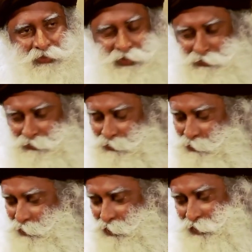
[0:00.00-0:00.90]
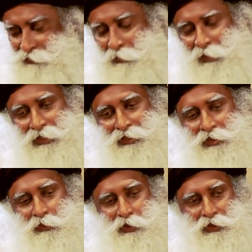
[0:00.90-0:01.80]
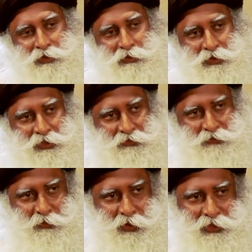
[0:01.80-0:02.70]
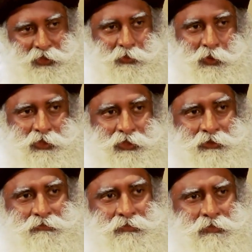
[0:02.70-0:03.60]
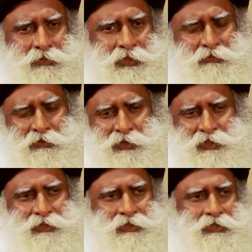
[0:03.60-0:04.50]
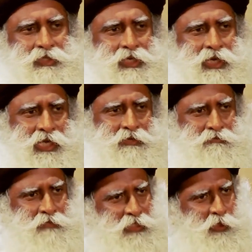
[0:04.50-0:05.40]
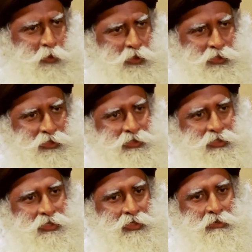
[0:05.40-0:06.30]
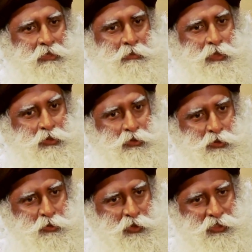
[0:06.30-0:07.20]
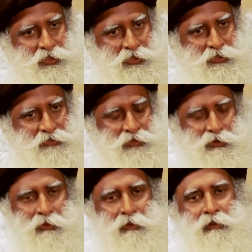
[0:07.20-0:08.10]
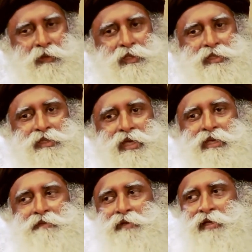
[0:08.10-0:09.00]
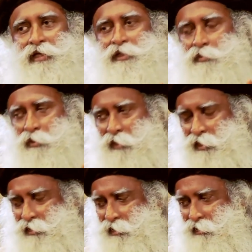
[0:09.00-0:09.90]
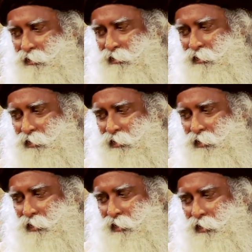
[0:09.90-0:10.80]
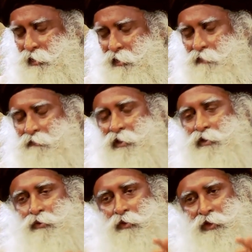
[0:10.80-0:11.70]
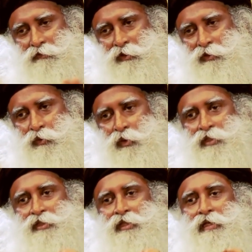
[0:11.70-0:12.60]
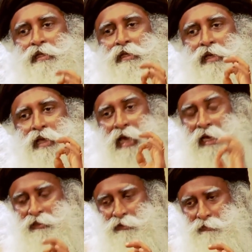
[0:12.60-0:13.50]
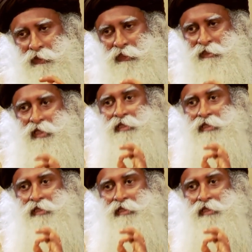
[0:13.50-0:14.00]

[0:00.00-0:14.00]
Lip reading: Two-thirds of the planet is water, two-thirds of your body is water. If you think life, we think water. But do you know what it is? With all the scientific exploration, we do not even know a single atom in its